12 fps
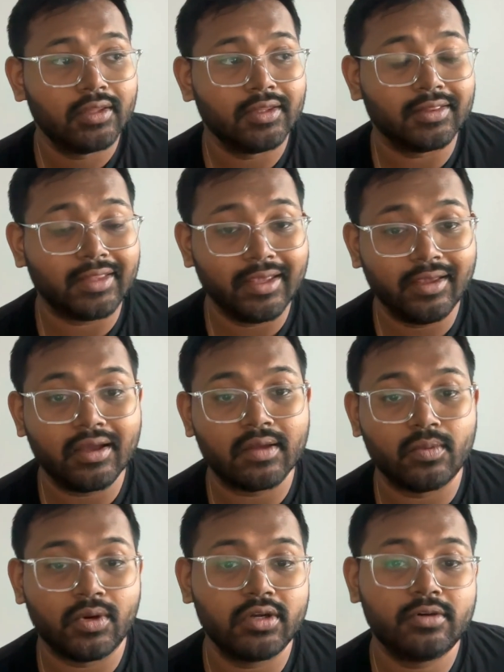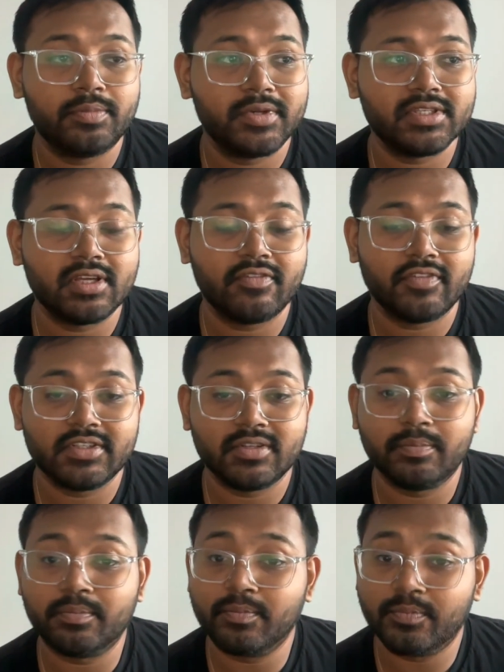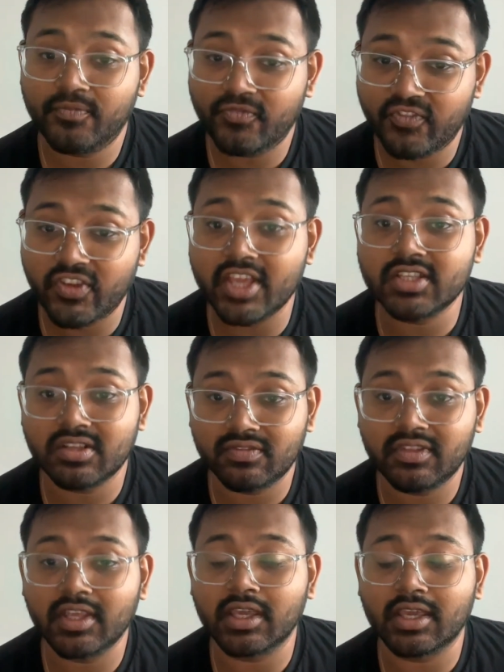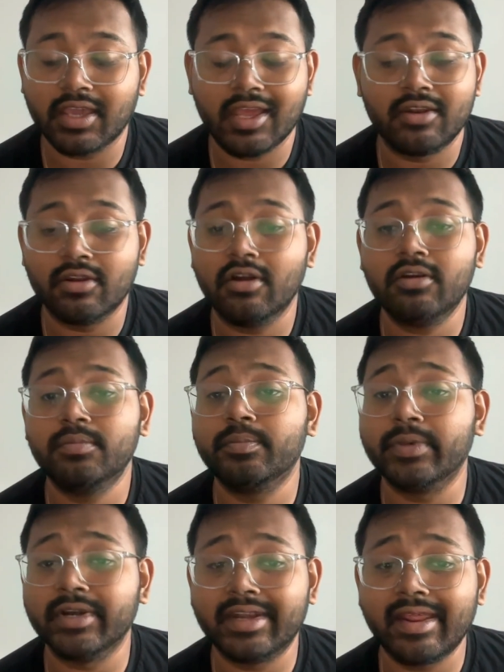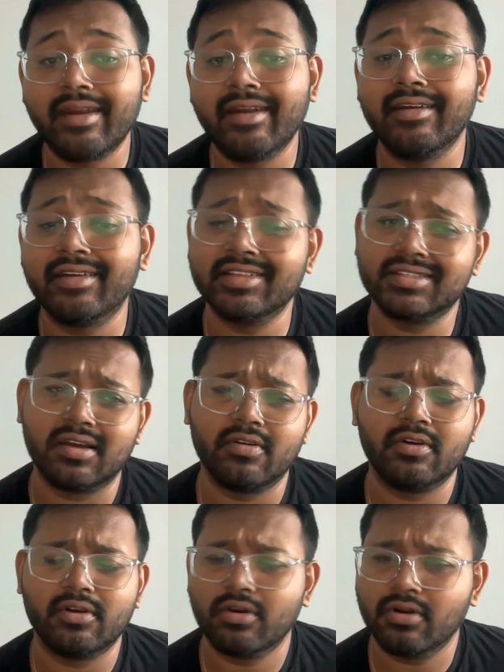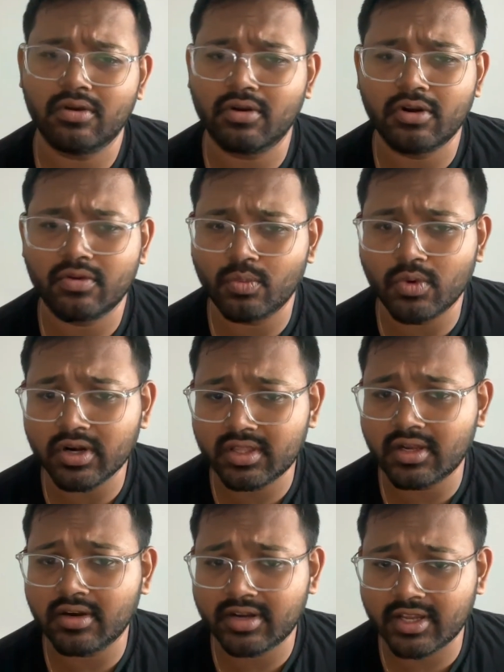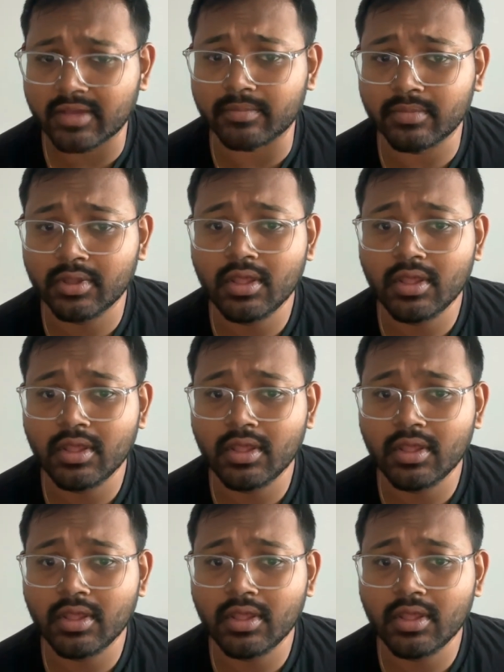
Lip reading: The thing I want to preserve is a phase of thinking and not pretend it is not worth our time.